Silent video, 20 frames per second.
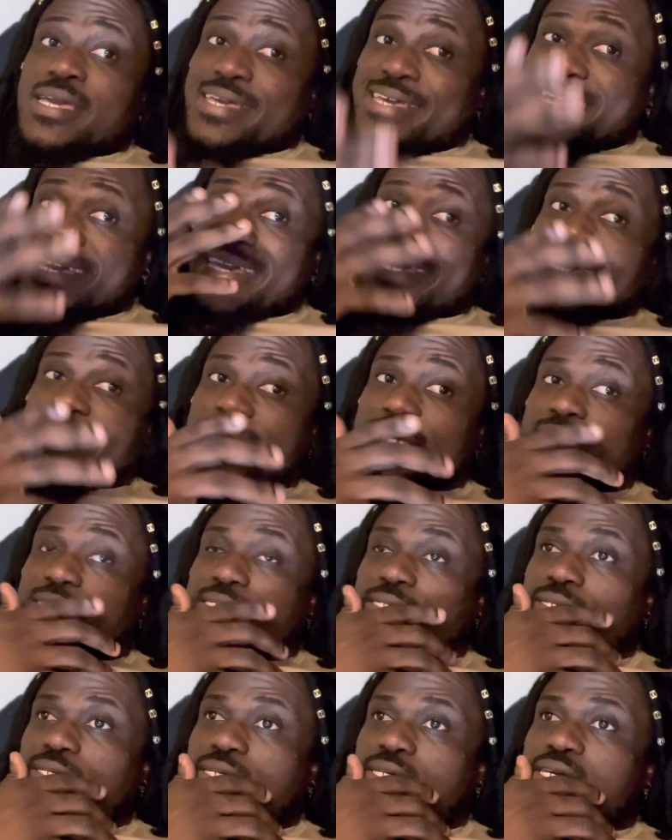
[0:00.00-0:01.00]
and
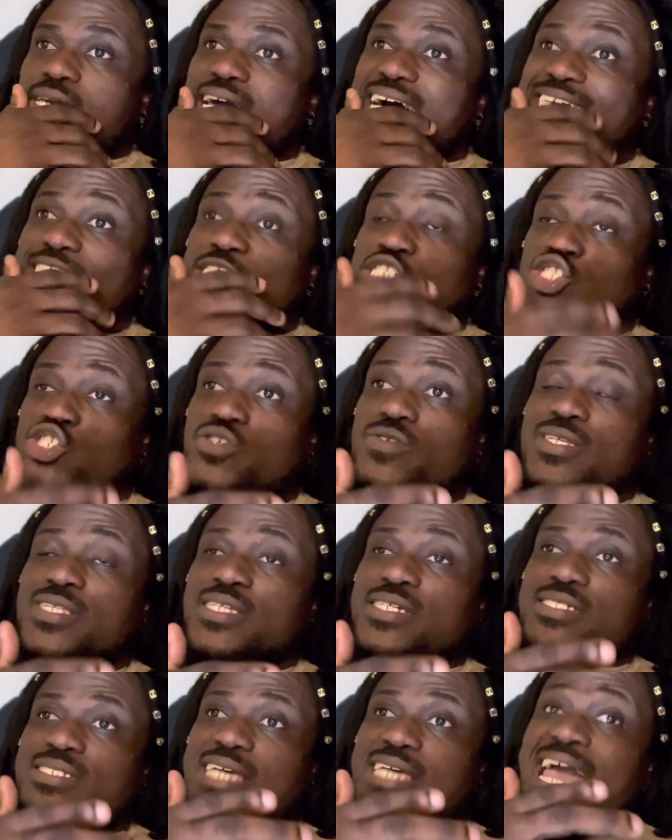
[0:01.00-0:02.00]
a
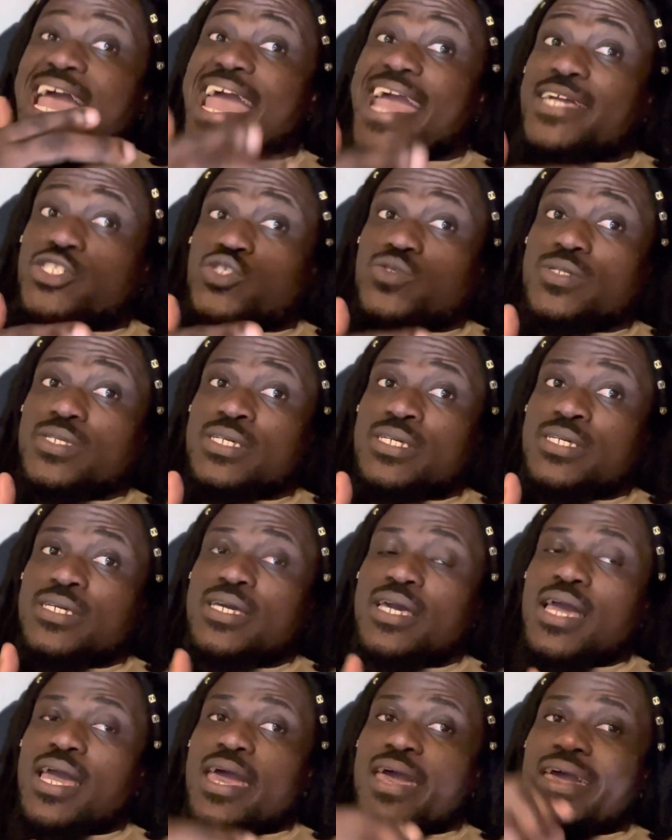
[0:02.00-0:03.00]
journalist actually
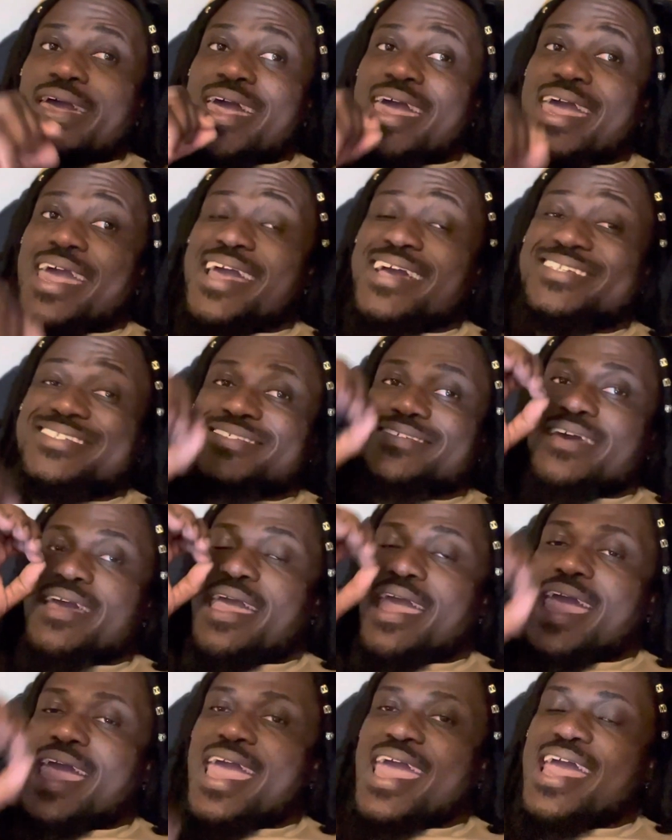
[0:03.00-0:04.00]
has to
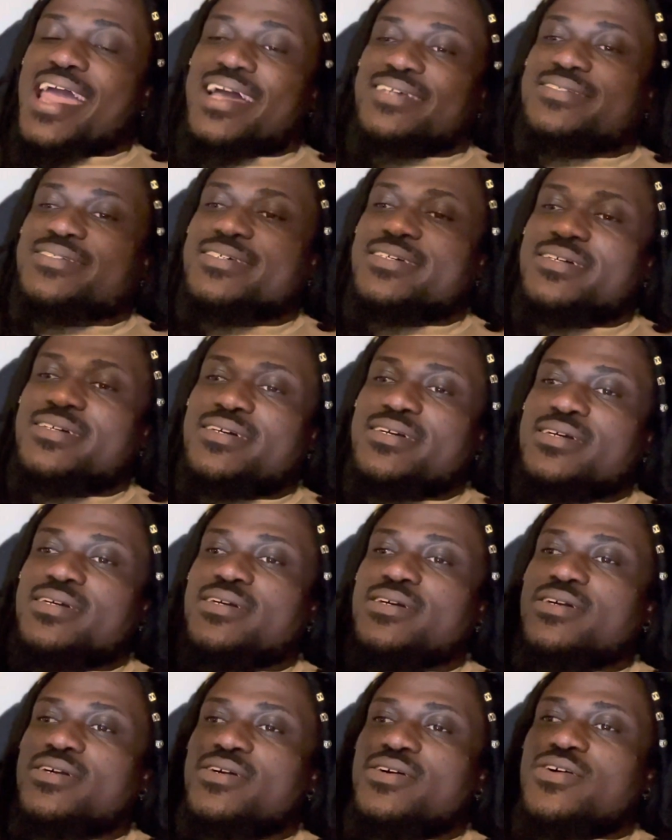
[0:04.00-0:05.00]
ask
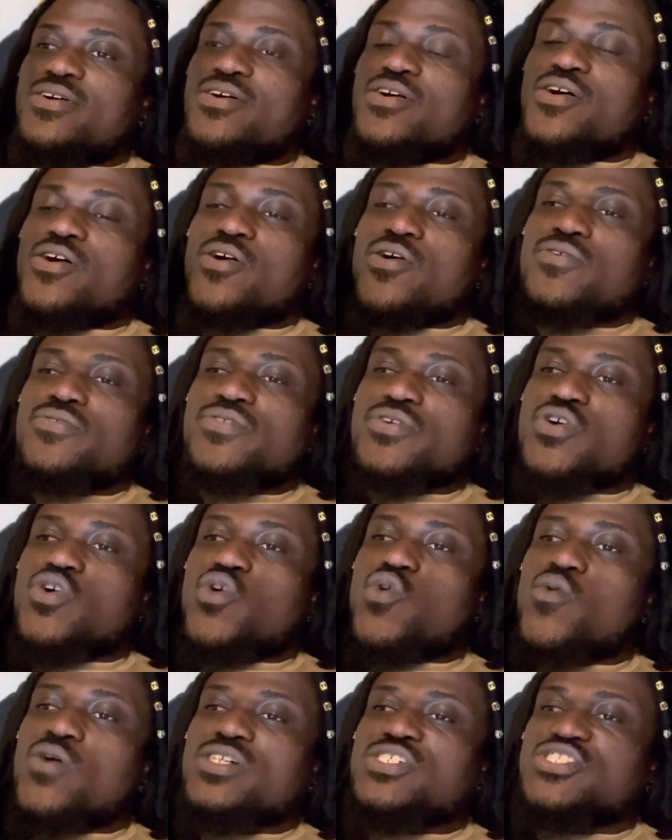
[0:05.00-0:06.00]
all the
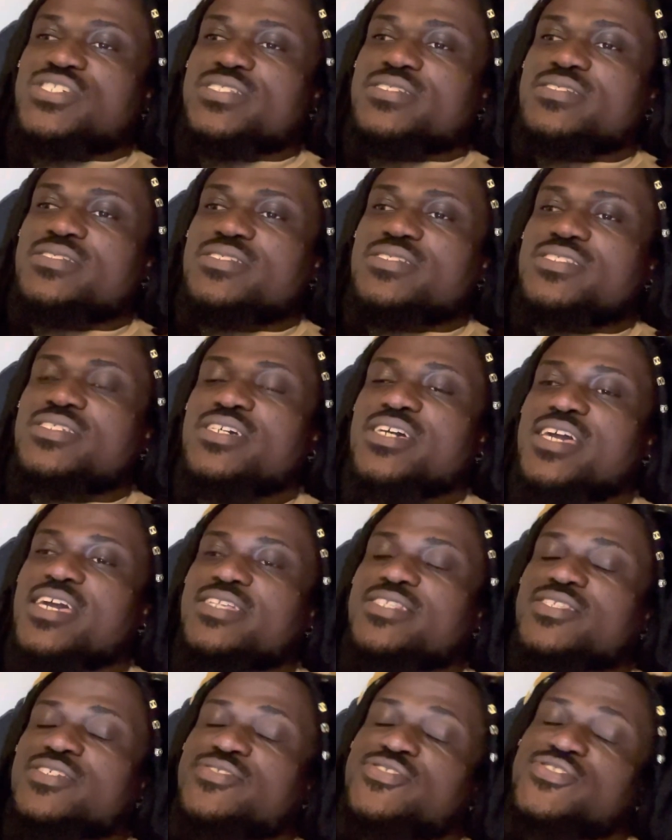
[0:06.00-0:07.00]
questions to
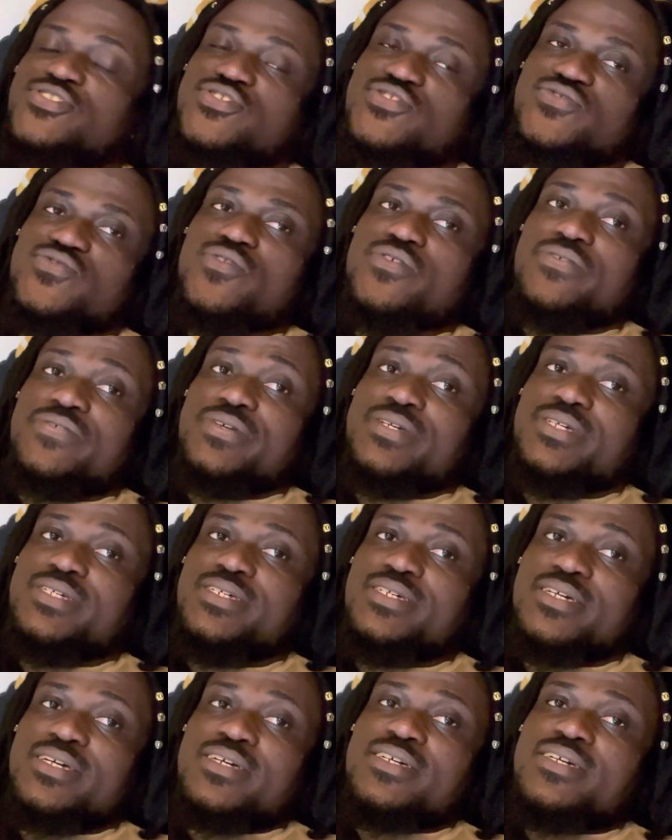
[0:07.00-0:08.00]
get the story.
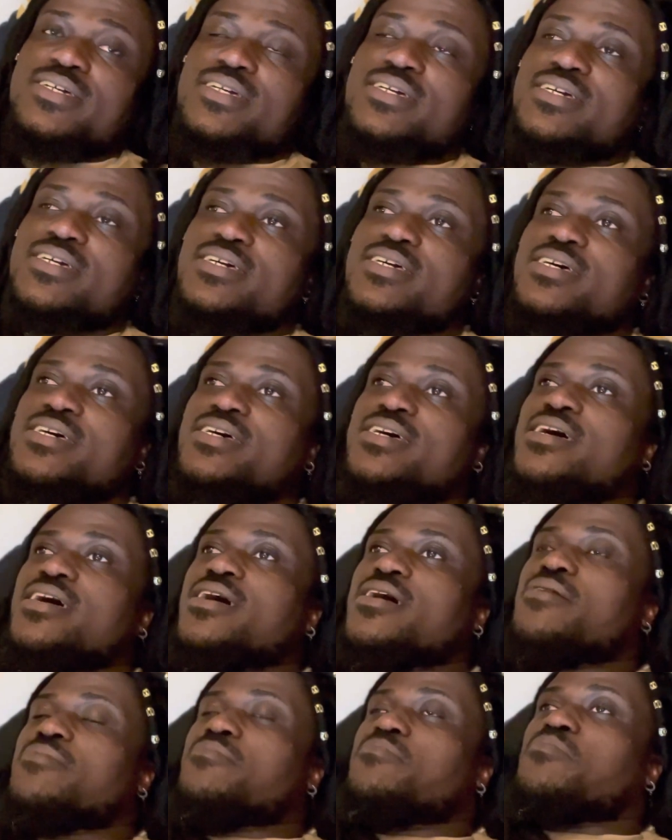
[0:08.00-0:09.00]

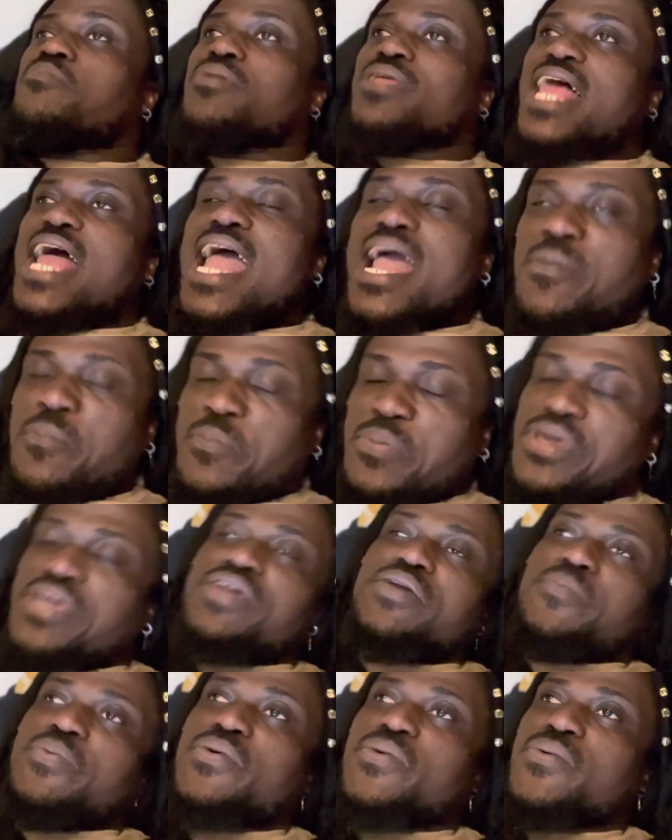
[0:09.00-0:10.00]
Black
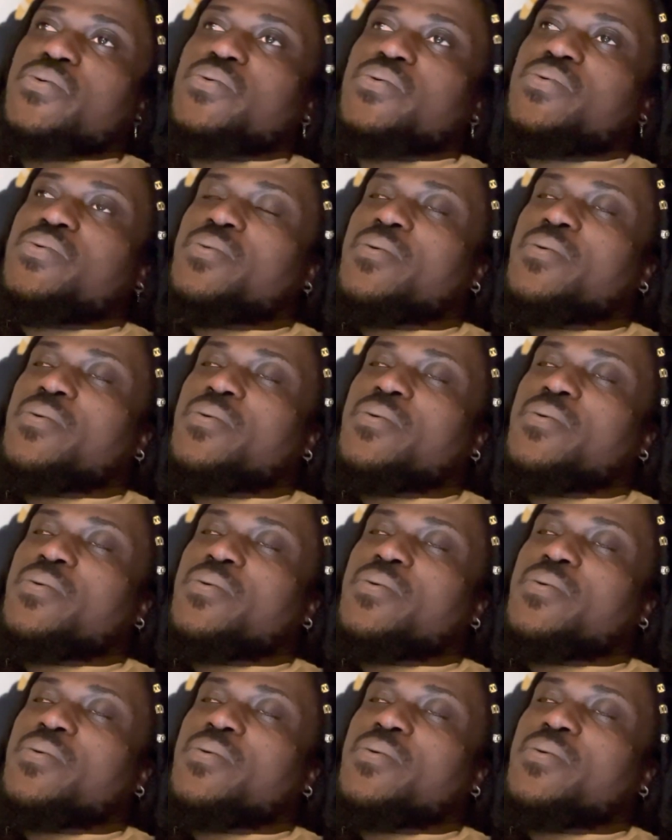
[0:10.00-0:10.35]
people